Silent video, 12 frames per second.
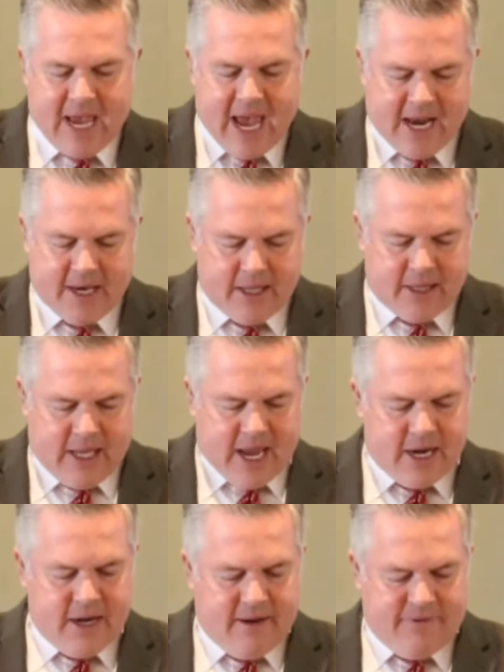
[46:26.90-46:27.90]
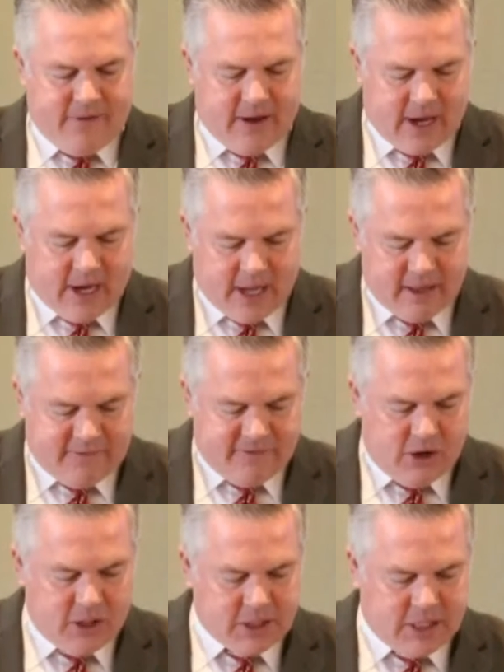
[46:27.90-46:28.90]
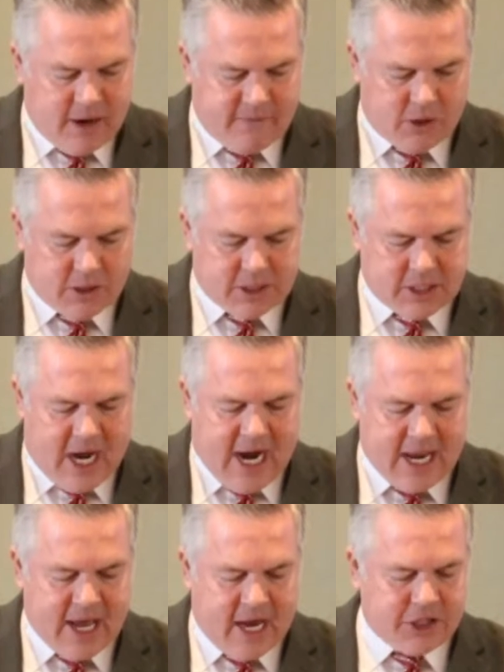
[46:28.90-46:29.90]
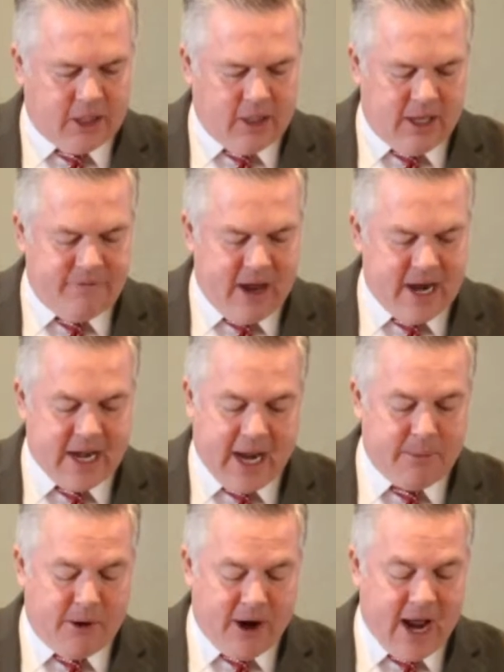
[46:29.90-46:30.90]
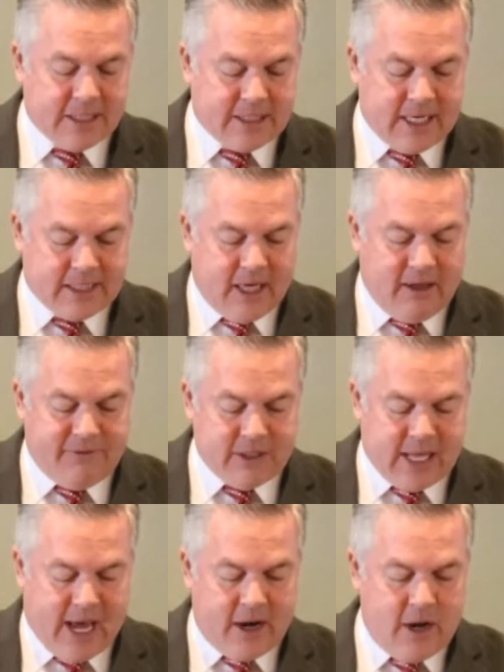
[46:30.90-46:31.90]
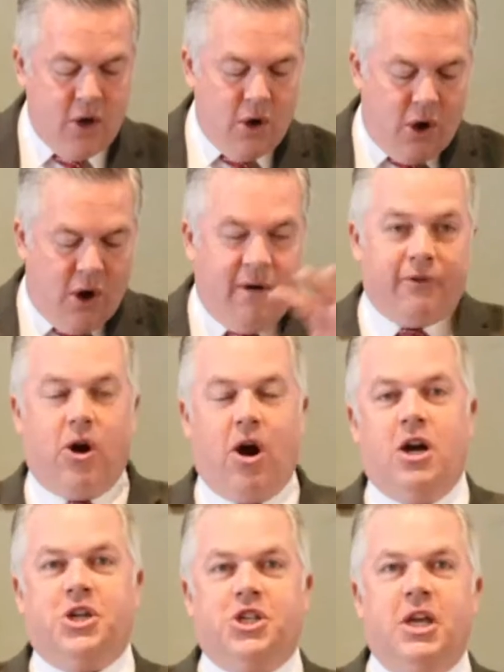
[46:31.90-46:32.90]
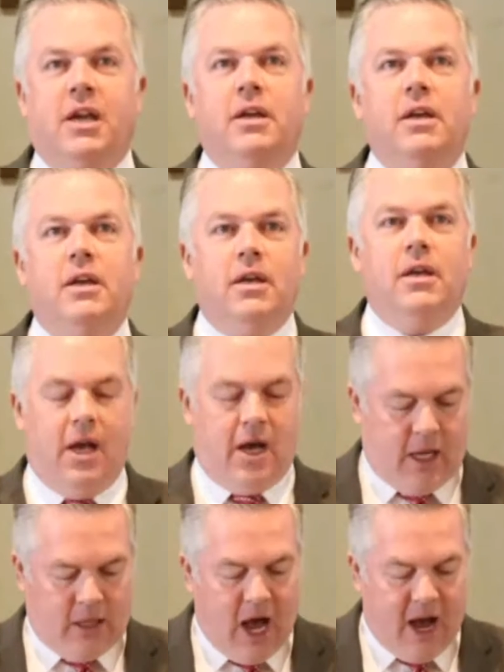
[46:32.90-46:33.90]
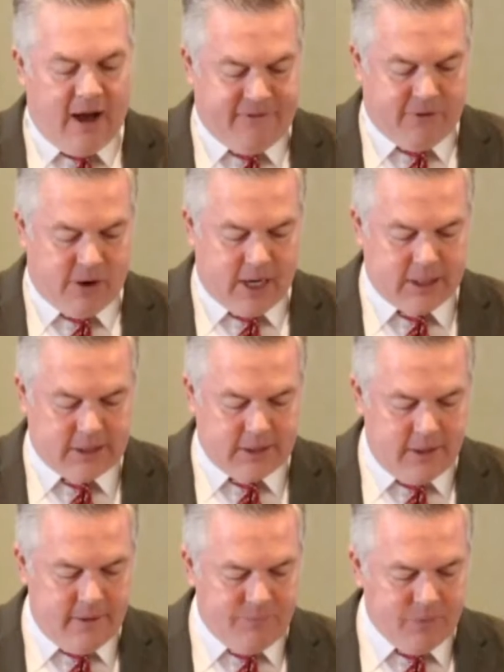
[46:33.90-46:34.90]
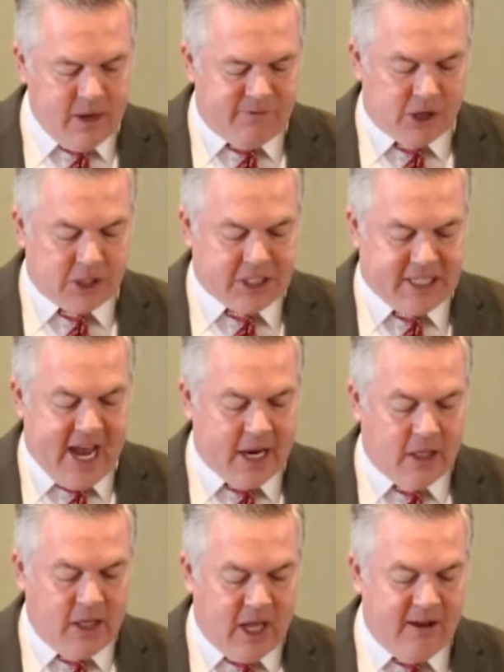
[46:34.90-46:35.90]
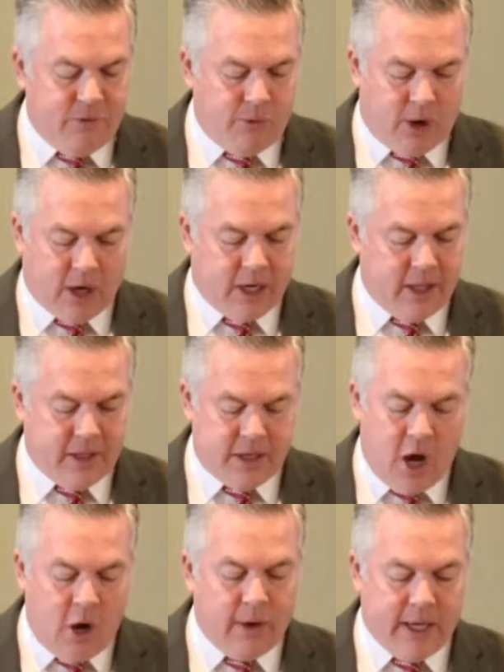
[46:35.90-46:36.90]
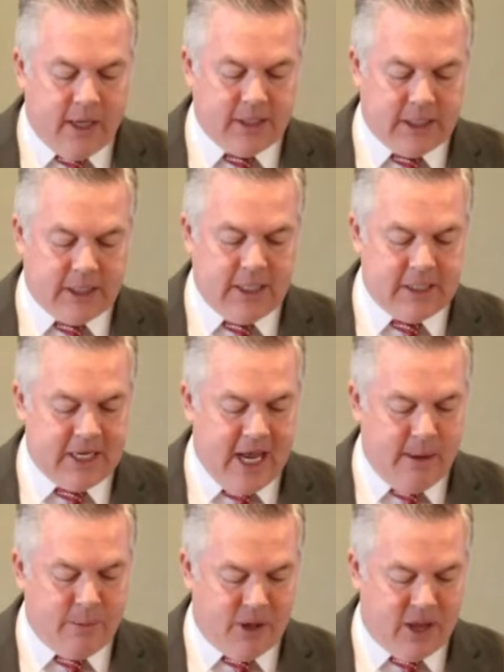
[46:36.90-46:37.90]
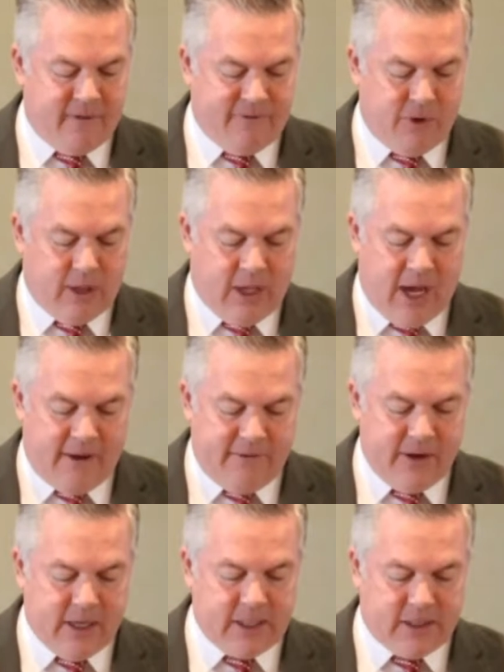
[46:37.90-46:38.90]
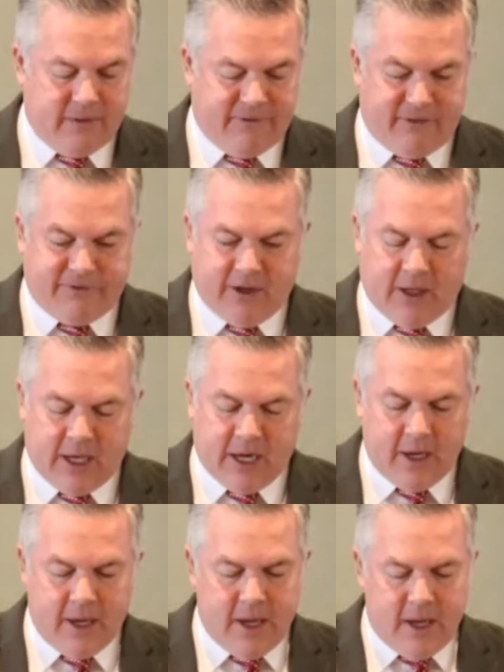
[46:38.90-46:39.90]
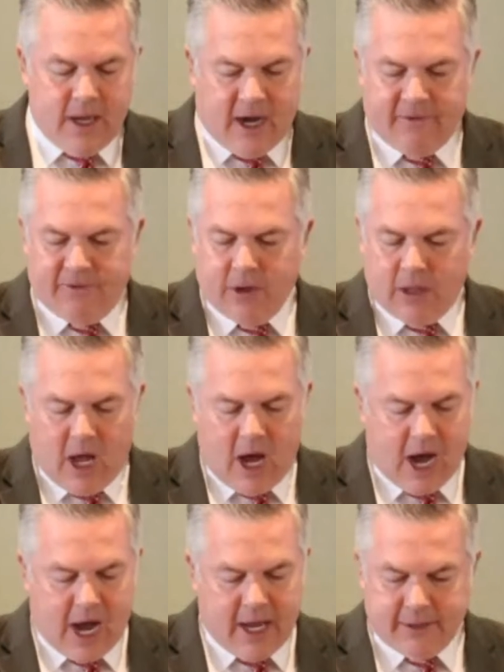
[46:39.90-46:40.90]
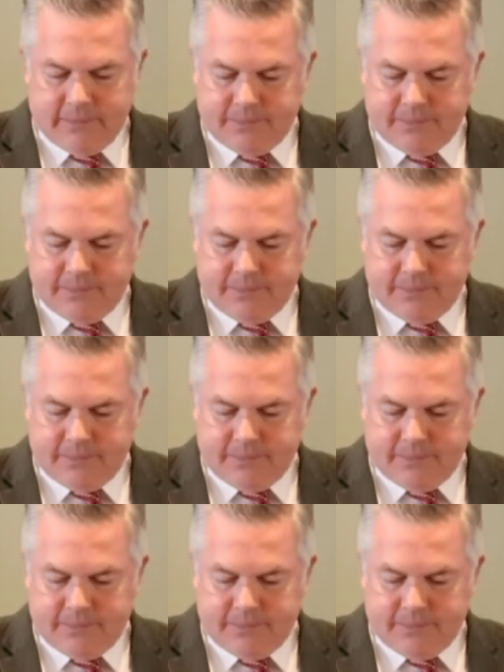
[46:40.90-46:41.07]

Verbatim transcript: And the end of uh, the verse there, verse 9, thou shalt love thy neighbor as thyself, is that overarching uh, law for us. Verse 10 Love worketh no ill to his neighbor, therefore, love is the fulfilling of the law.